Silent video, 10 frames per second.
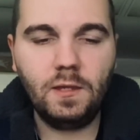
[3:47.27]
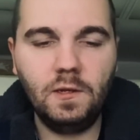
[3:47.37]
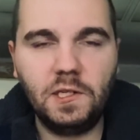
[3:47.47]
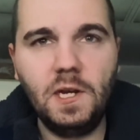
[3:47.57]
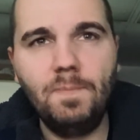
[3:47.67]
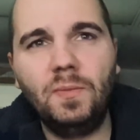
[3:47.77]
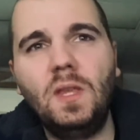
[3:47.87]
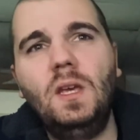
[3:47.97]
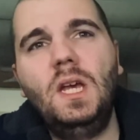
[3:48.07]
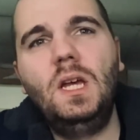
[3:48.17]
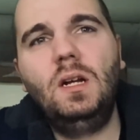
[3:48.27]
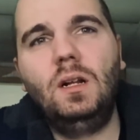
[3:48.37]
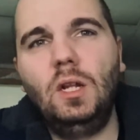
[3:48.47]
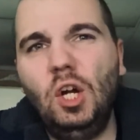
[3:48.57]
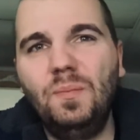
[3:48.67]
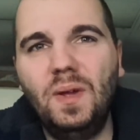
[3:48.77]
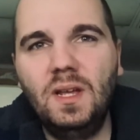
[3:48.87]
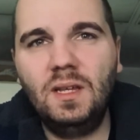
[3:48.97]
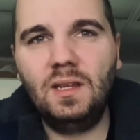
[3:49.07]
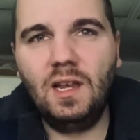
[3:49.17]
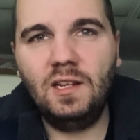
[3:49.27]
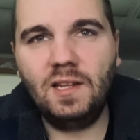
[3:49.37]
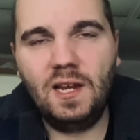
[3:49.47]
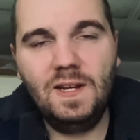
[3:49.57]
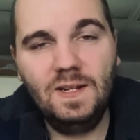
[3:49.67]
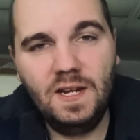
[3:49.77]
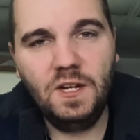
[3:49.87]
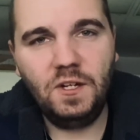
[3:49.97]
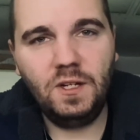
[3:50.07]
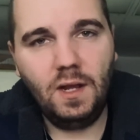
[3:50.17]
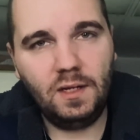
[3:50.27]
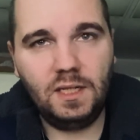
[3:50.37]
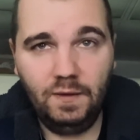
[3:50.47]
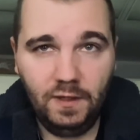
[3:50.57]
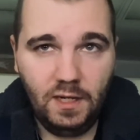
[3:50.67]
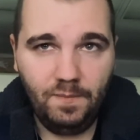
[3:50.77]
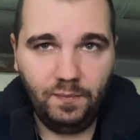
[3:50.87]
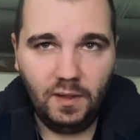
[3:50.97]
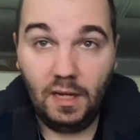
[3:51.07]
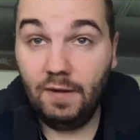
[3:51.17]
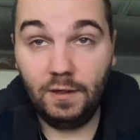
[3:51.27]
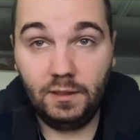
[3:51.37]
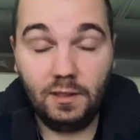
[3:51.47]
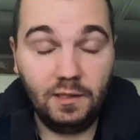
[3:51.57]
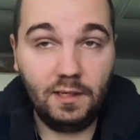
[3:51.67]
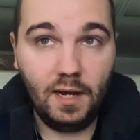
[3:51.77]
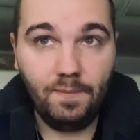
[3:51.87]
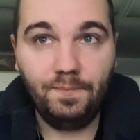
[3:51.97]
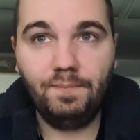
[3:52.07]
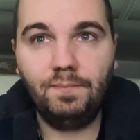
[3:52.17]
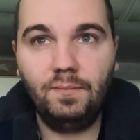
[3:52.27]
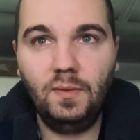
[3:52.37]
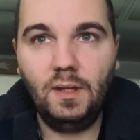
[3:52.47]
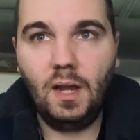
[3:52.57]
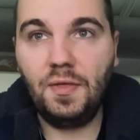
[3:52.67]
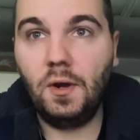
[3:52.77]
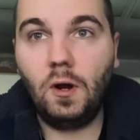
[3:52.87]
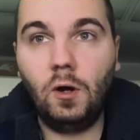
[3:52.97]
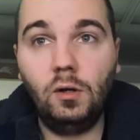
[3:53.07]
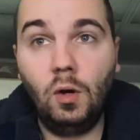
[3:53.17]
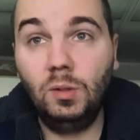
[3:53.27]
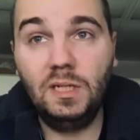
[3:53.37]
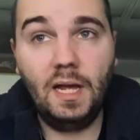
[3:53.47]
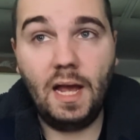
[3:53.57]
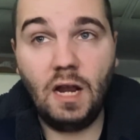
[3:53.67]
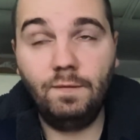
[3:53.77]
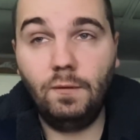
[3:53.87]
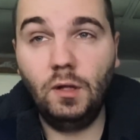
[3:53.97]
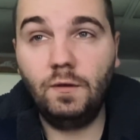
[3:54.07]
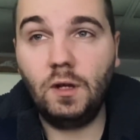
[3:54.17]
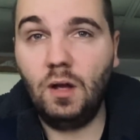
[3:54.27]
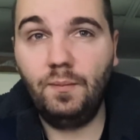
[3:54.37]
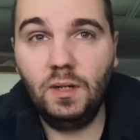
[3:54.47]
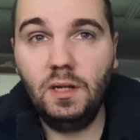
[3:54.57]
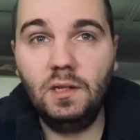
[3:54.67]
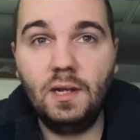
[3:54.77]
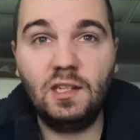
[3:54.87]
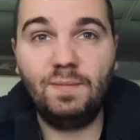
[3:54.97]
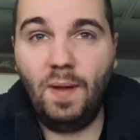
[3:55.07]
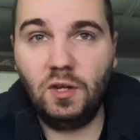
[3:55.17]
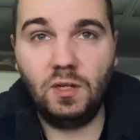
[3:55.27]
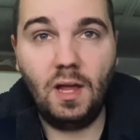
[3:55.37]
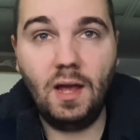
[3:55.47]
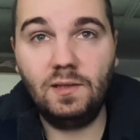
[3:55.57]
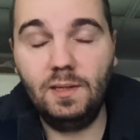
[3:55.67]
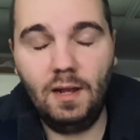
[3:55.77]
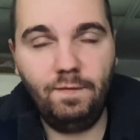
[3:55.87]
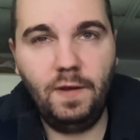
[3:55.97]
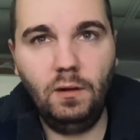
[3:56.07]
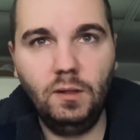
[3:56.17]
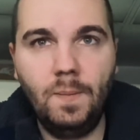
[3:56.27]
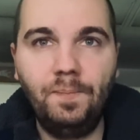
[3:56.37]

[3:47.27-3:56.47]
You see, LARPing is a niche activity, even to this day, and there are only a handful of companies that specialize in that field.